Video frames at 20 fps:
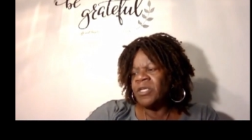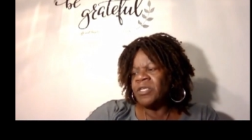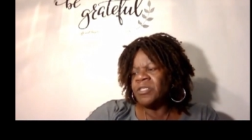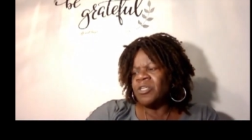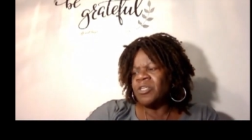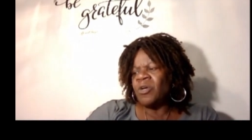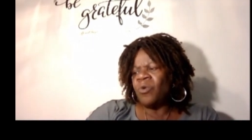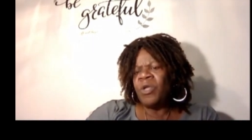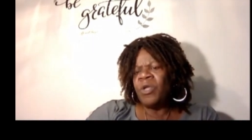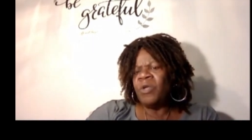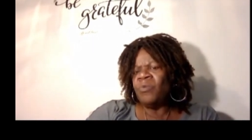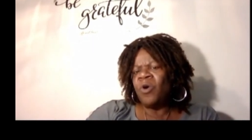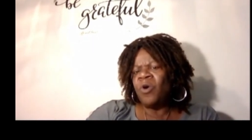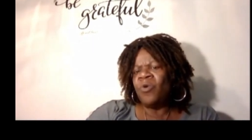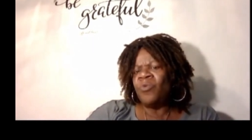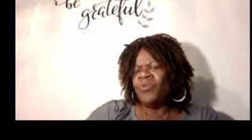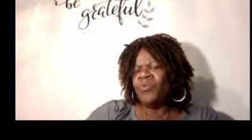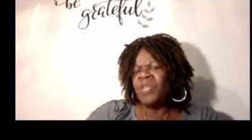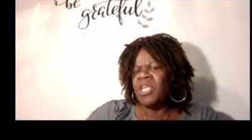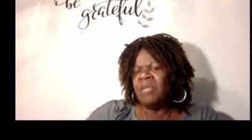So we
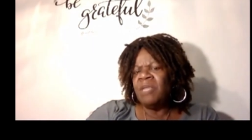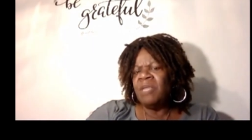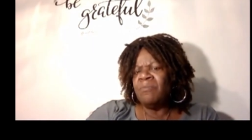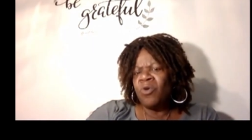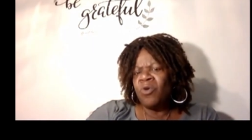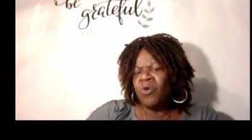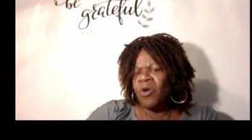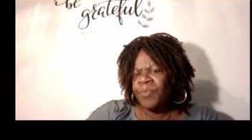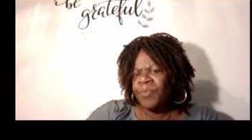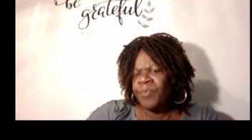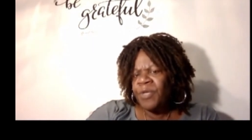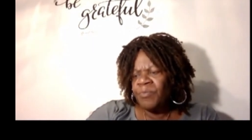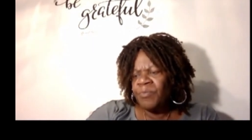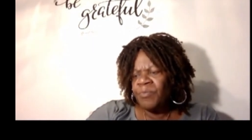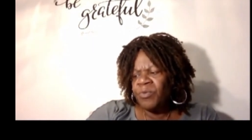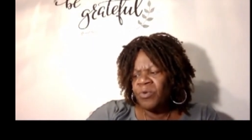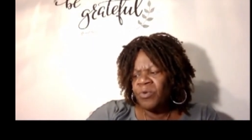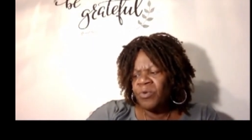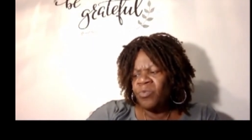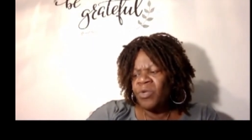won't need more
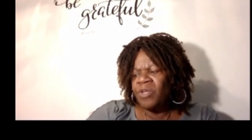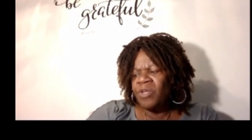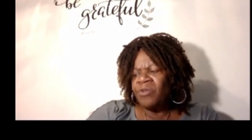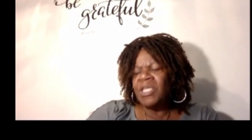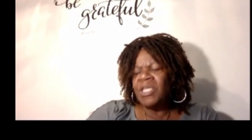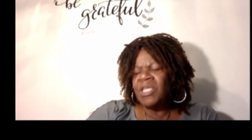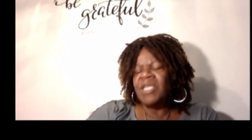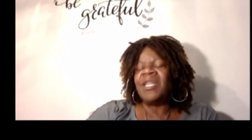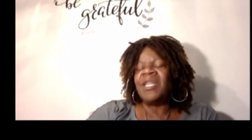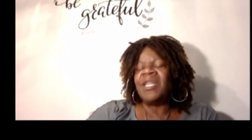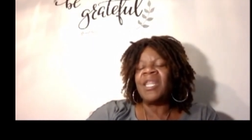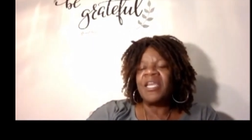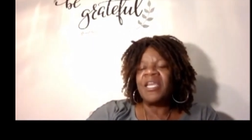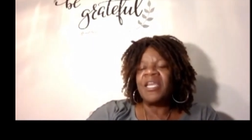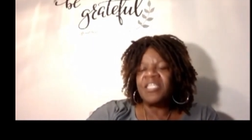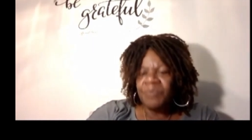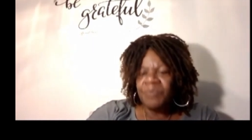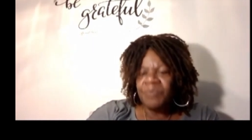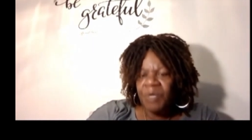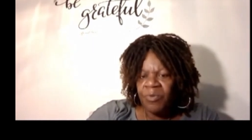people, we'll need
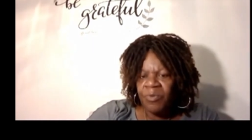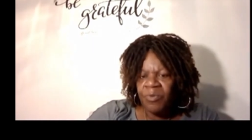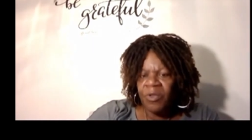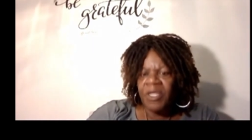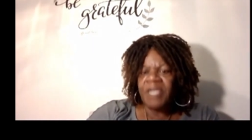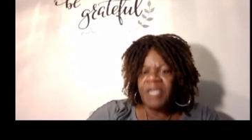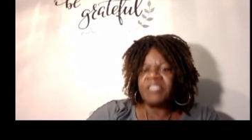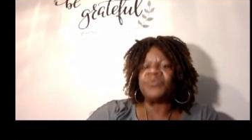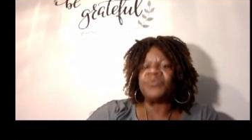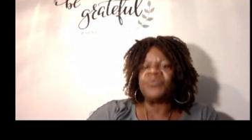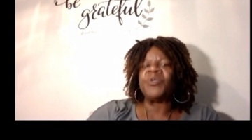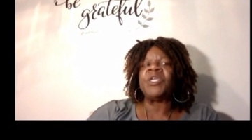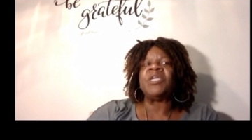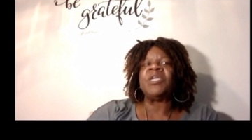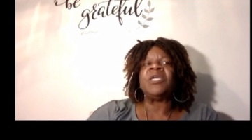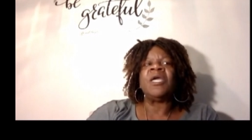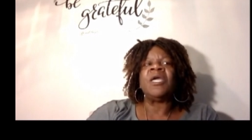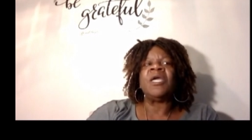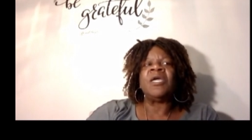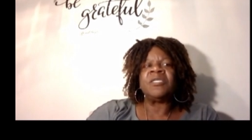less people as
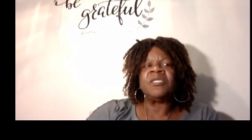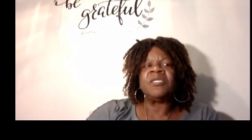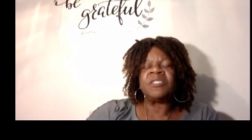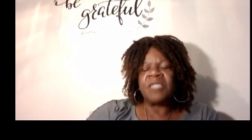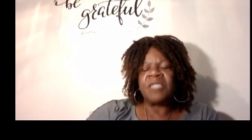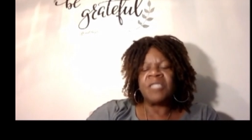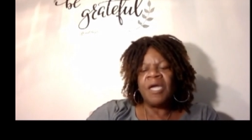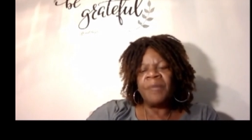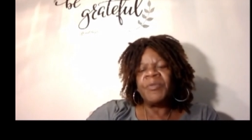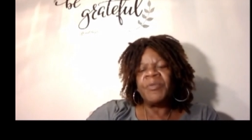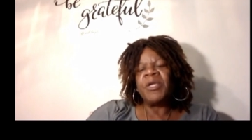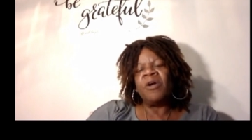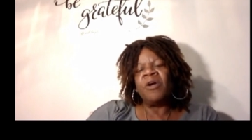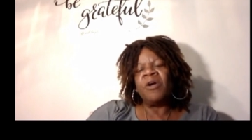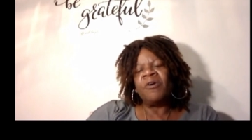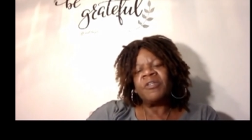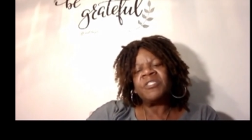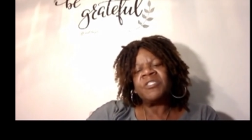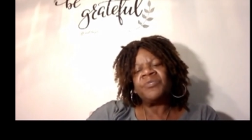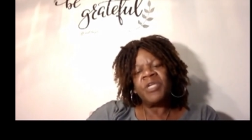we stop
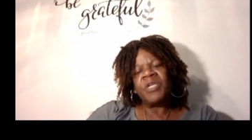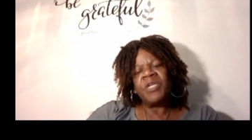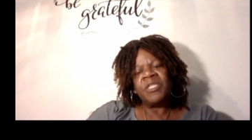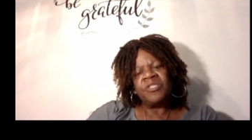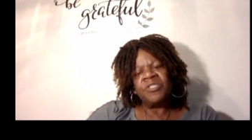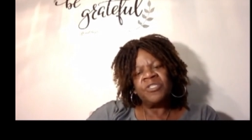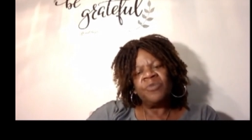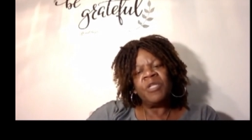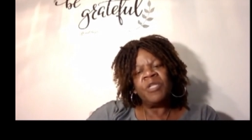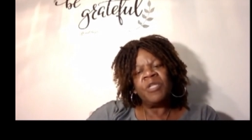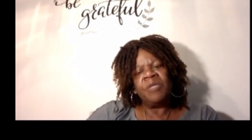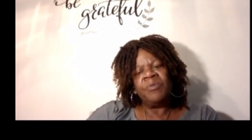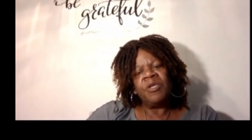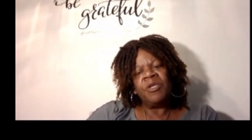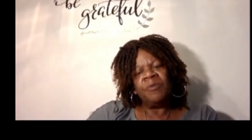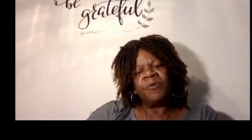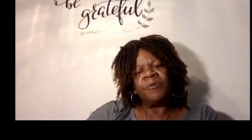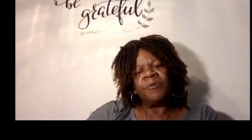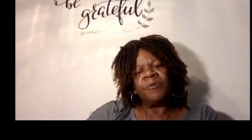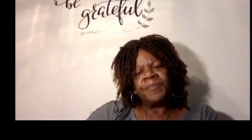incarcerating so many
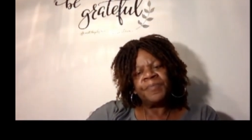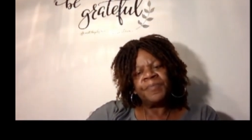people.